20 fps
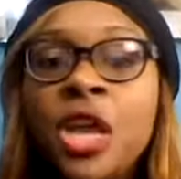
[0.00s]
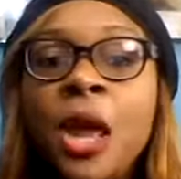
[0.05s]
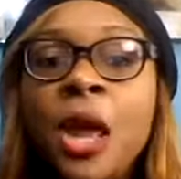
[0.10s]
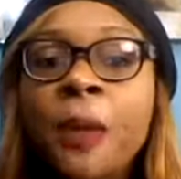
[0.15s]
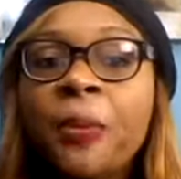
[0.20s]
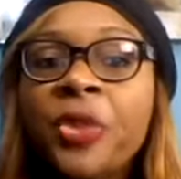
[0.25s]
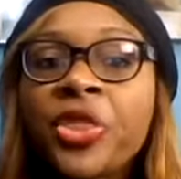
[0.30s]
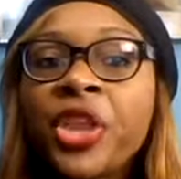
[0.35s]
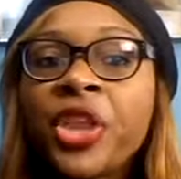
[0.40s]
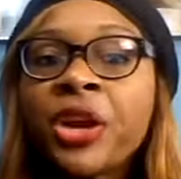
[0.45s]

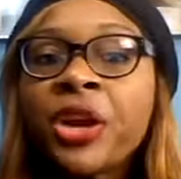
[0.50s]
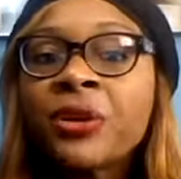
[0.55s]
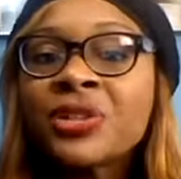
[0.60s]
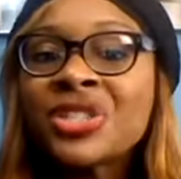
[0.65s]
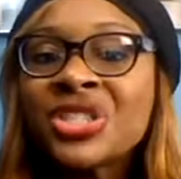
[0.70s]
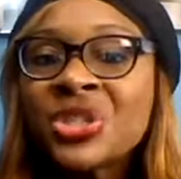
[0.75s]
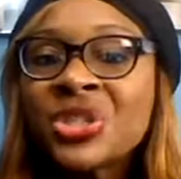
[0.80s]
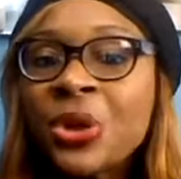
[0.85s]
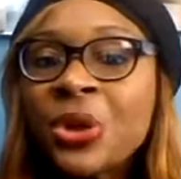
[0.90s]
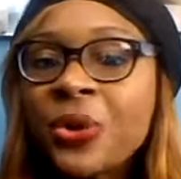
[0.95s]
but there are
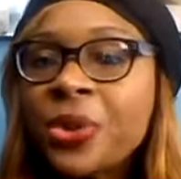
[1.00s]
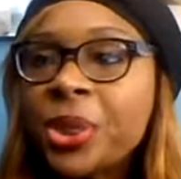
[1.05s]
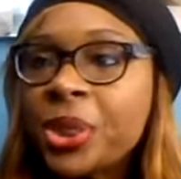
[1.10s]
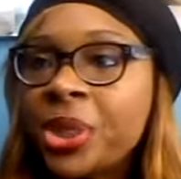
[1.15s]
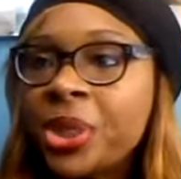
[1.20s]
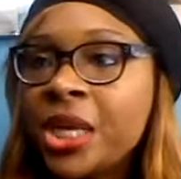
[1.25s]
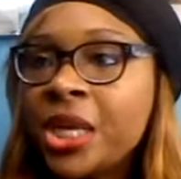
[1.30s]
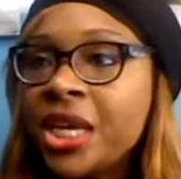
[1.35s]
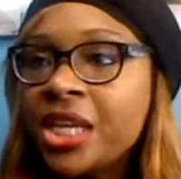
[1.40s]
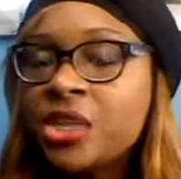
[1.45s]
certain
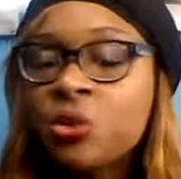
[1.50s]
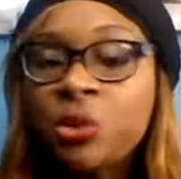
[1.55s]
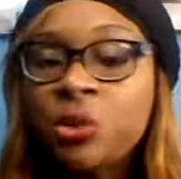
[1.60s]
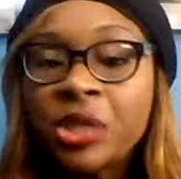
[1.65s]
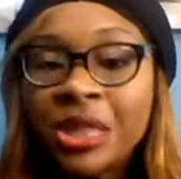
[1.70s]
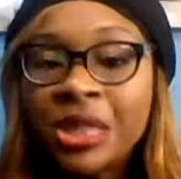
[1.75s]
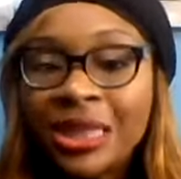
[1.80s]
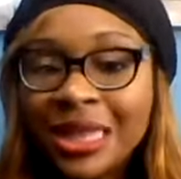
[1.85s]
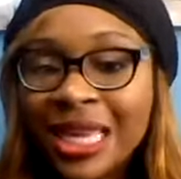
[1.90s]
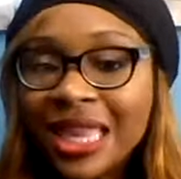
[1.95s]
things
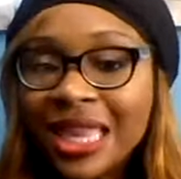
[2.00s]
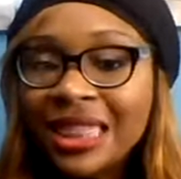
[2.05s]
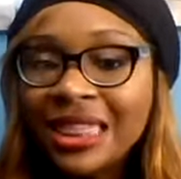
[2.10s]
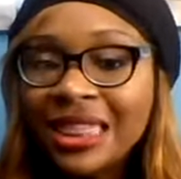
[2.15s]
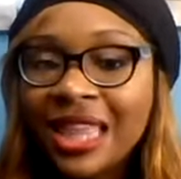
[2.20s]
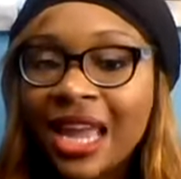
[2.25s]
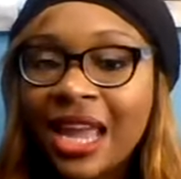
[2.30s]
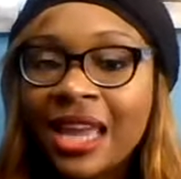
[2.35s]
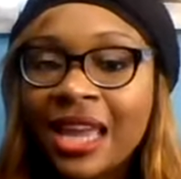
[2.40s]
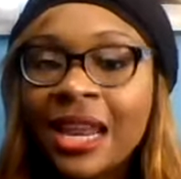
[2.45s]
within
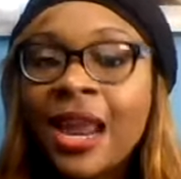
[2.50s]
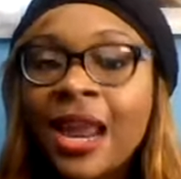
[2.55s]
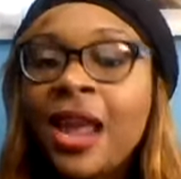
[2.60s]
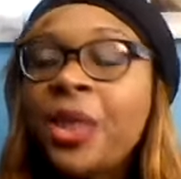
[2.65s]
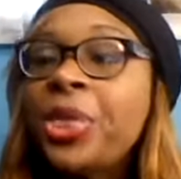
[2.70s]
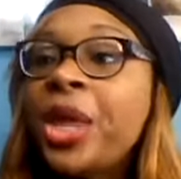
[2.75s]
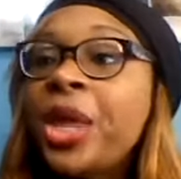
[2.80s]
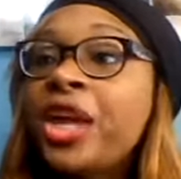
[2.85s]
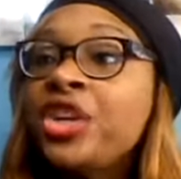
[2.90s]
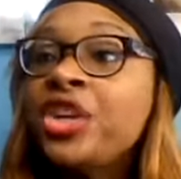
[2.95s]
that
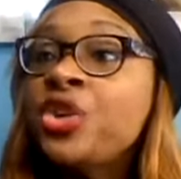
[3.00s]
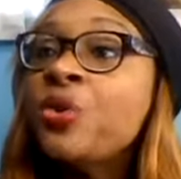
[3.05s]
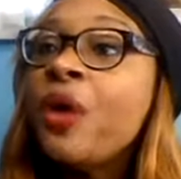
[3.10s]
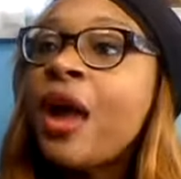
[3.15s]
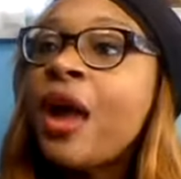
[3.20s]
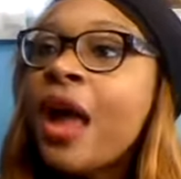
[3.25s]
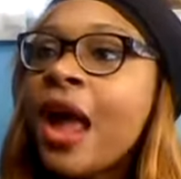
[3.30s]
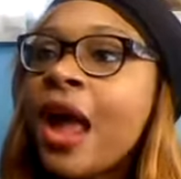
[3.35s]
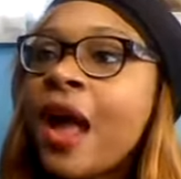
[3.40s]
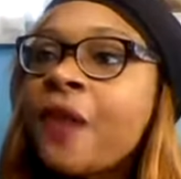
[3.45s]
you
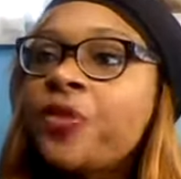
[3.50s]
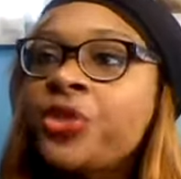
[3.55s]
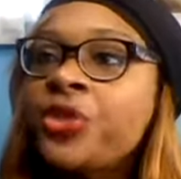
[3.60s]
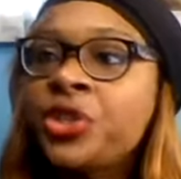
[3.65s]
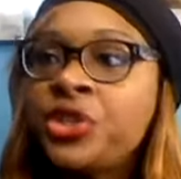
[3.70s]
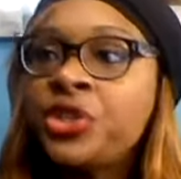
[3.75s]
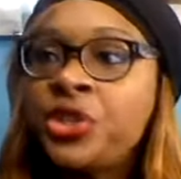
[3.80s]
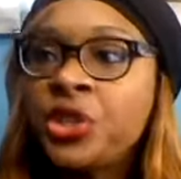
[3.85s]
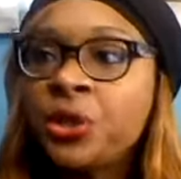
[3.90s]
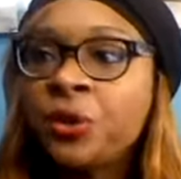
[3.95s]
have
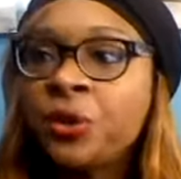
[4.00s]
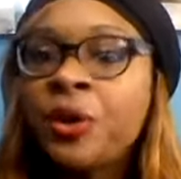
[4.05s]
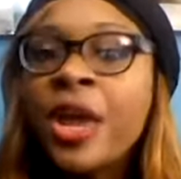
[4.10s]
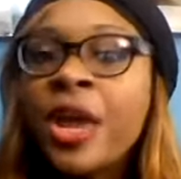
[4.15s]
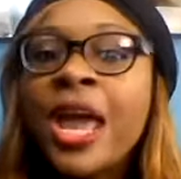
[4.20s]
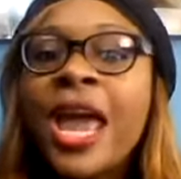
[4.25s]
to do.